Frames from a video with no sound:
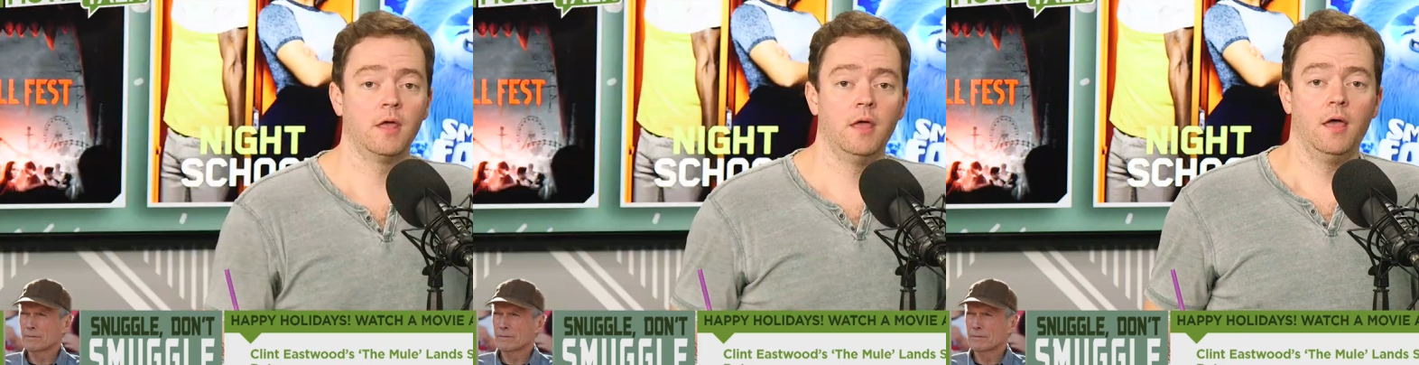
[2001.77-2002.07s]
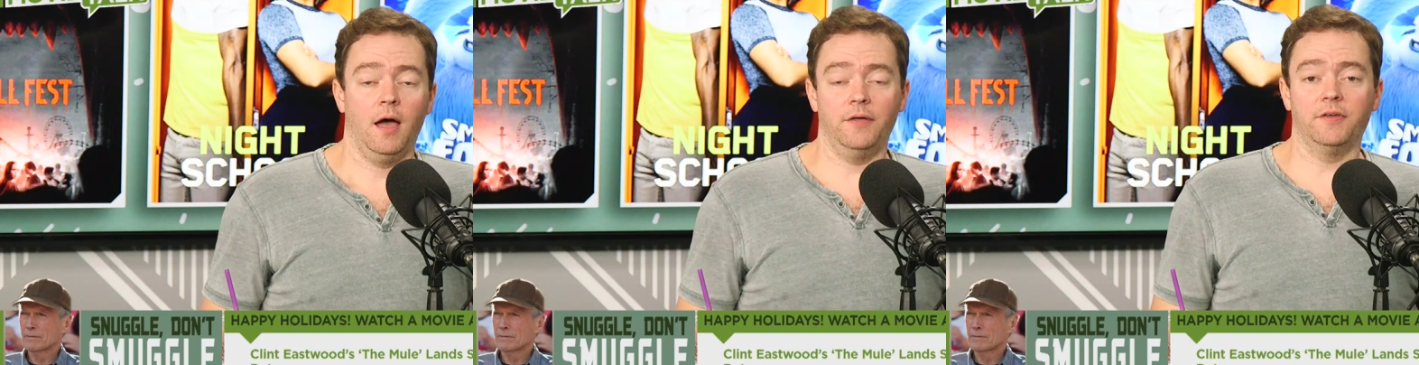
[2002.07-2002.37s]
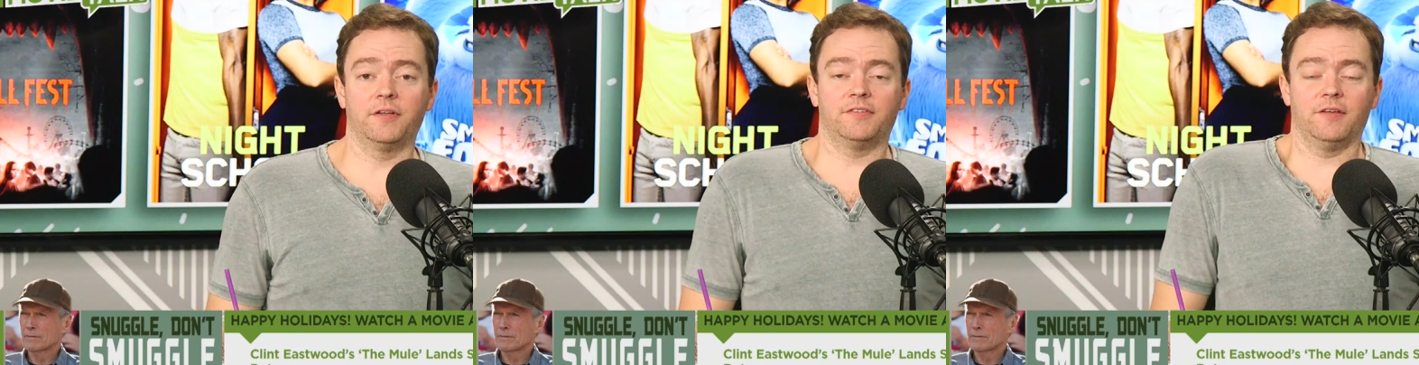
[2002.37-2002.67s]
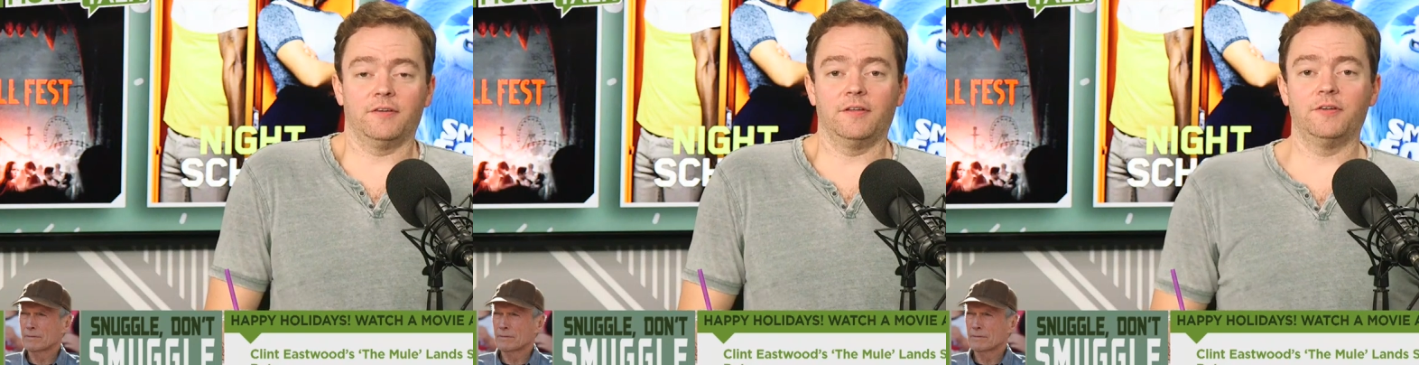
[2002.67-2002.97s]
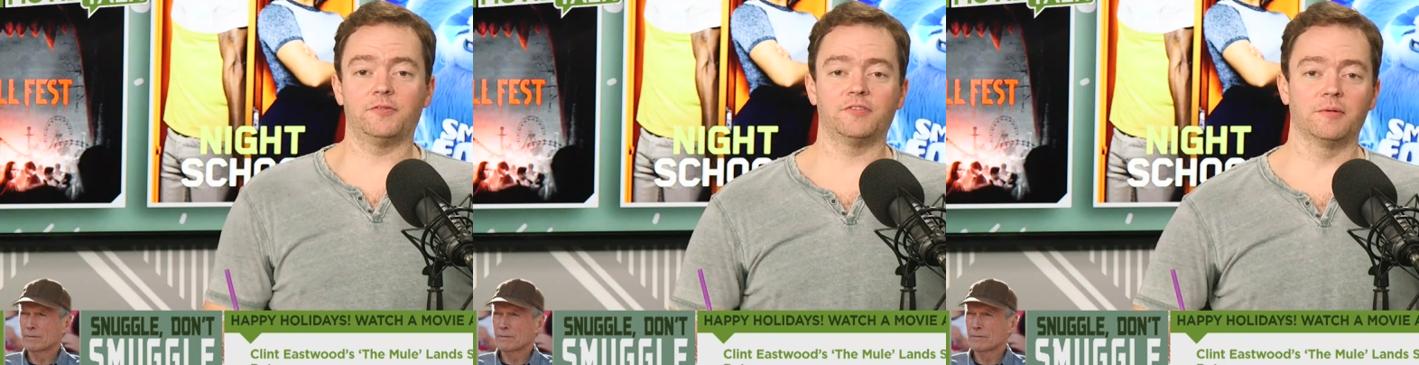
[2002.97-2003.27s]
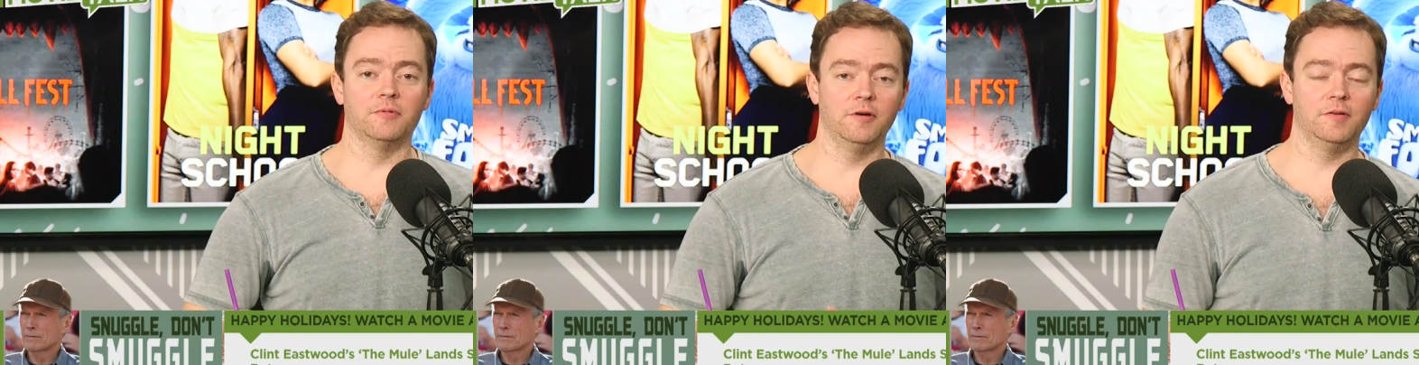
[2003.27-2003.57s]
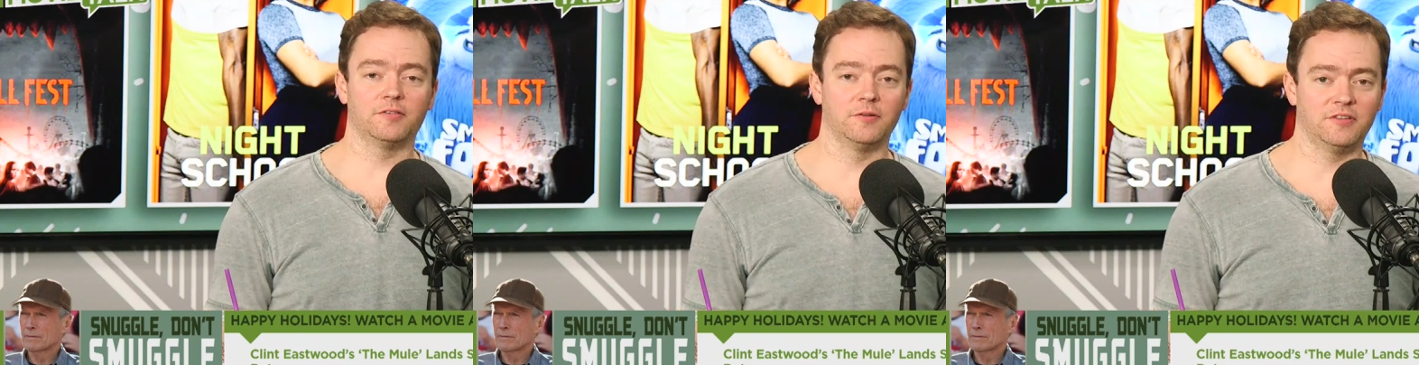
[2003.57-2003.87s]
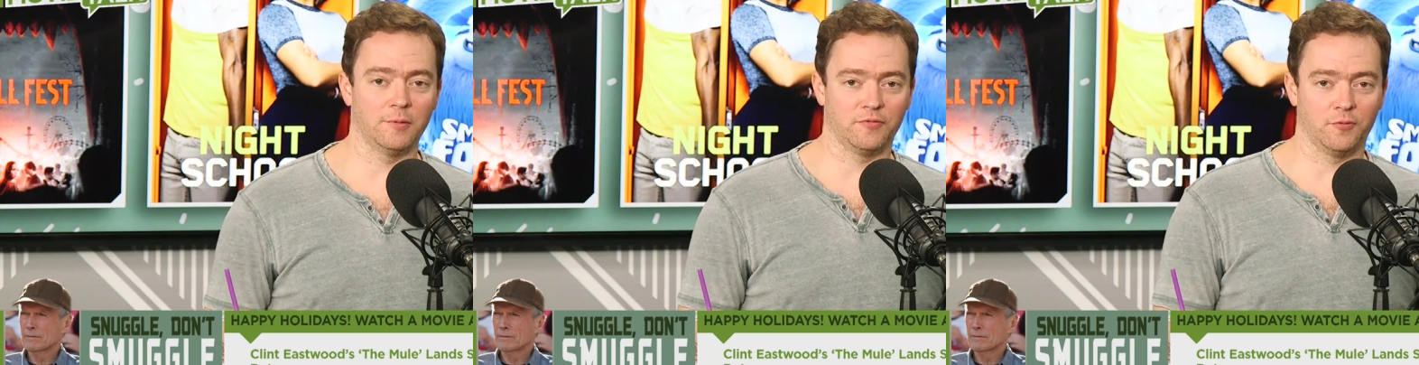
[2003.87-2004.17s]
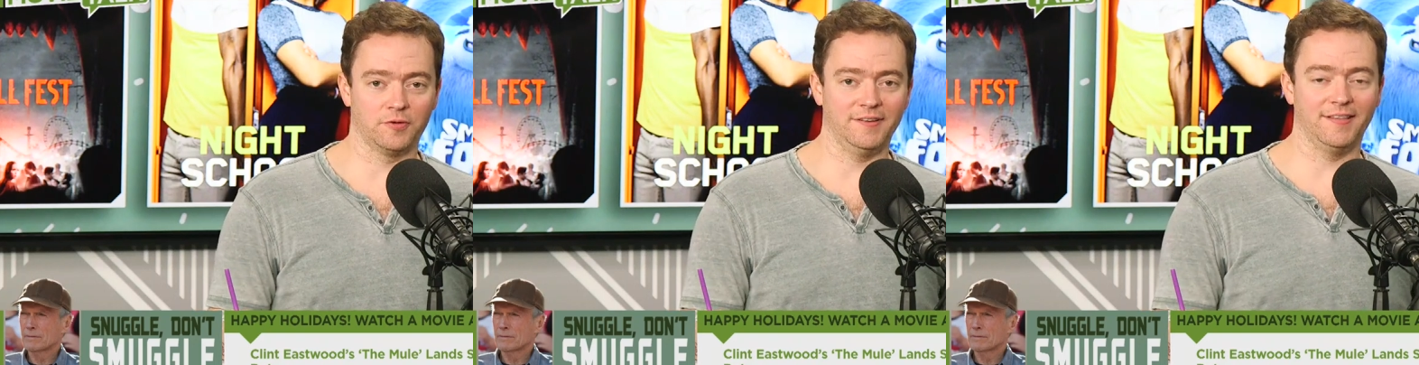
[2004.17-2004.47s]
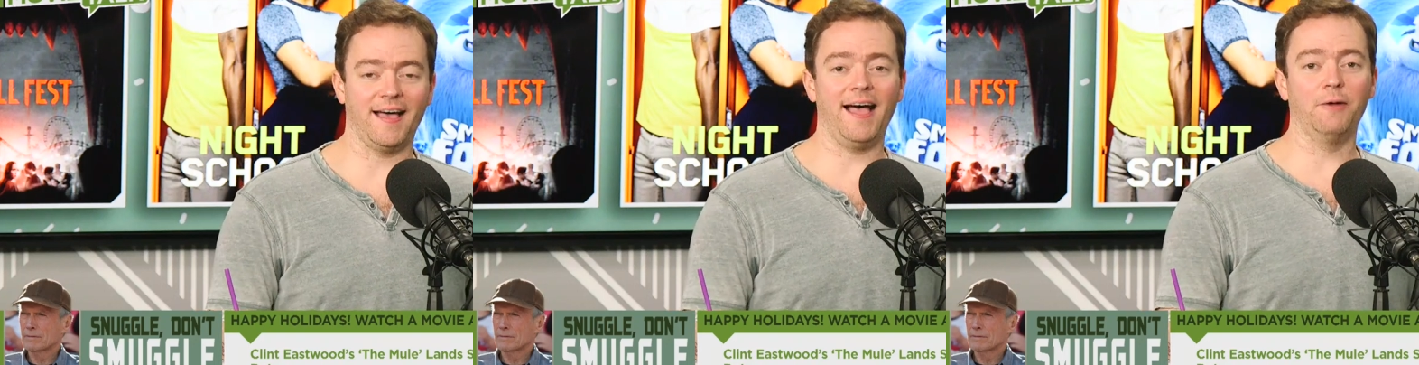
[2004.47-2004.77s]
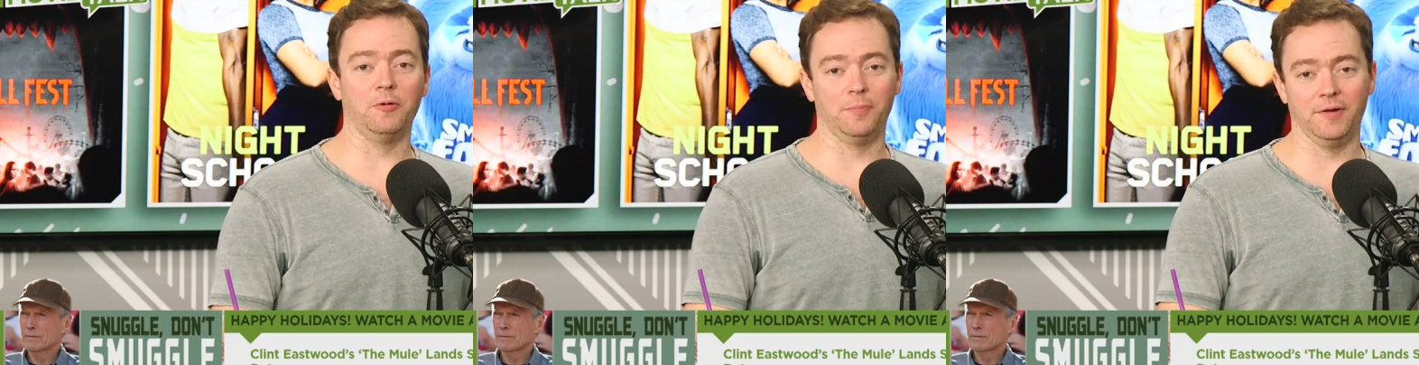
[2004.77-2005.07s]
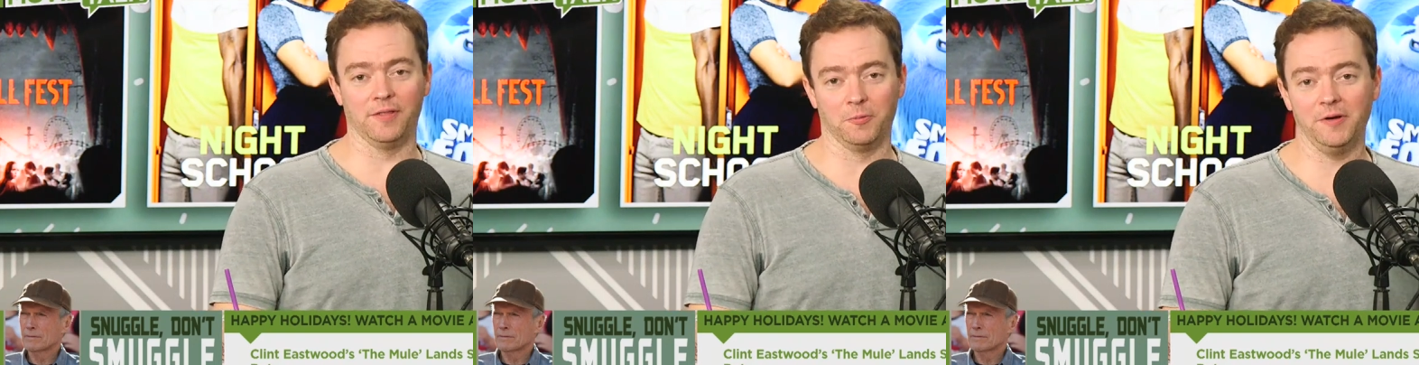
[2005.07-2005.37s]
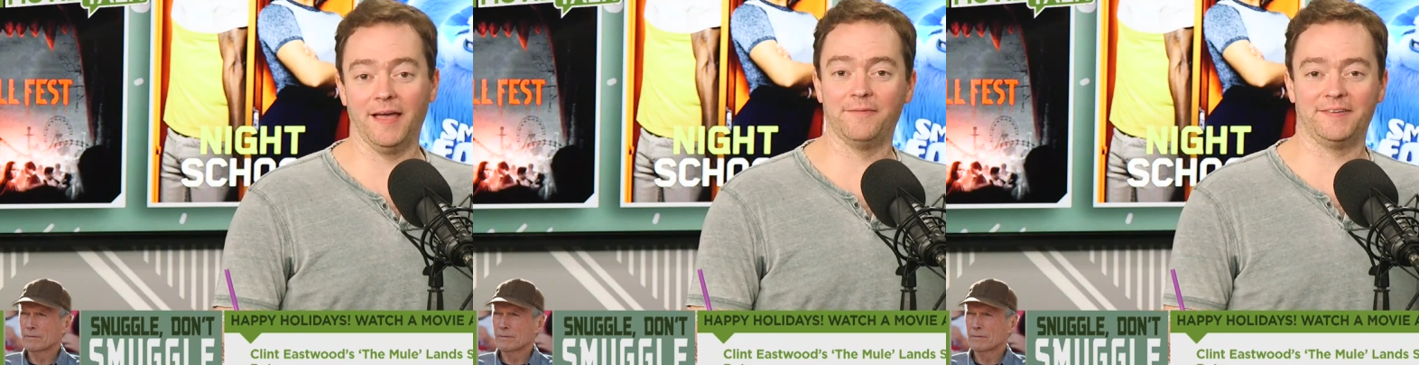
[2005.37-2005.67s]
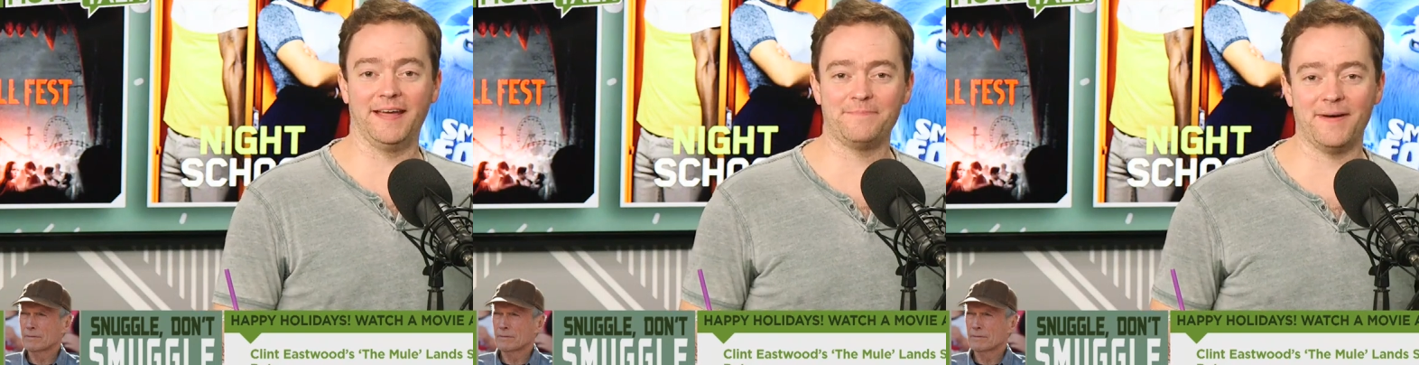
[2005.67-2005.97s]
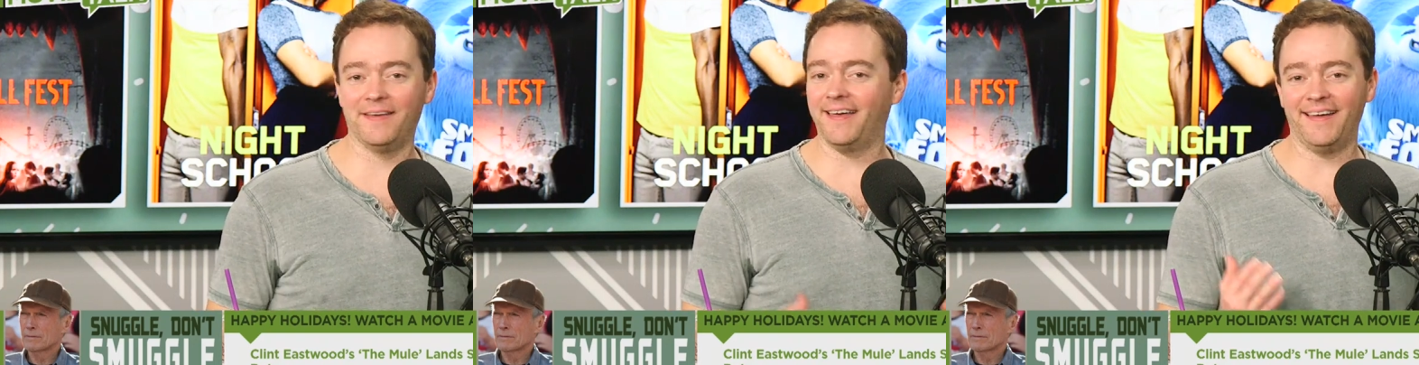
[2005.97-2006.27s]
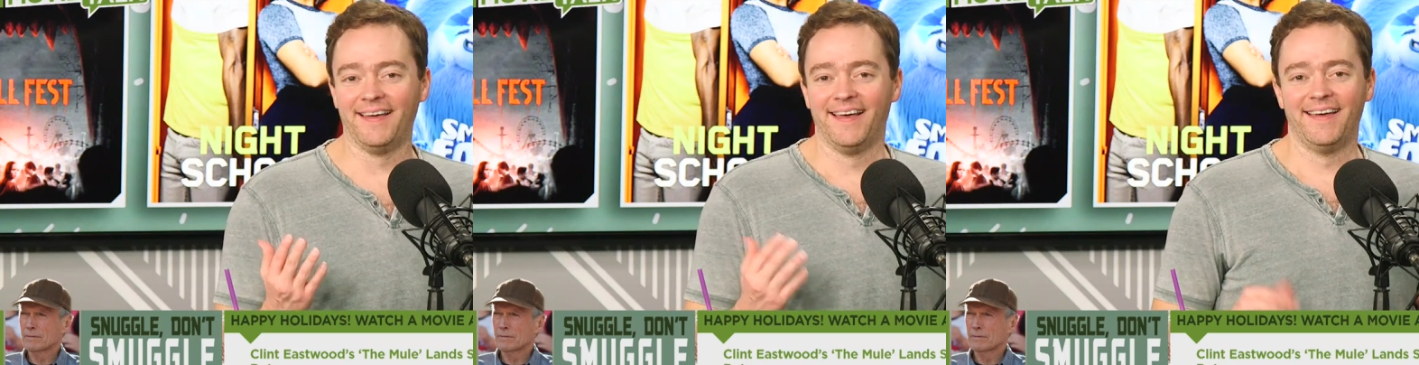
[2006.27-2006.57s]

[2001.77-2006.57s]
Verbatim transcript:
Speaker 1: as that. I think it sounds like an interesting movie, so December 14th, I will be there. Will I have a date by then?